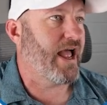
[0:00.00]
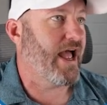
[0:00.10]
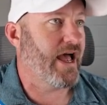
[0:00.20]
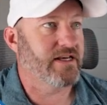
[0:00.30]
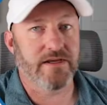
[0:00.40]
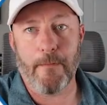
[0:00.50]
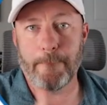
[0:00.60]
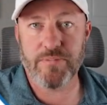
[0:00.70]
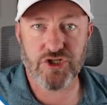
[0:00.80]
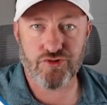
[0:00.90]
And
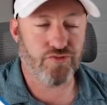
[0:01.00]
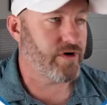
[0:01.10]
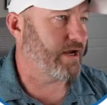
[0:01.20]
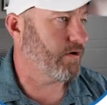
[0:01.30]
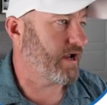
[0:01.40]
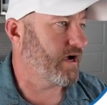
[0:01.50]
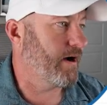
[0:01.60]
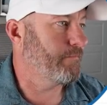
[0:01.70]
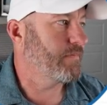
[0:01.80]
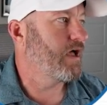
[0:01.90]
psh, here I
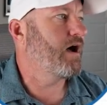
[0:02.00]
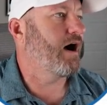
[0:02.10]
come.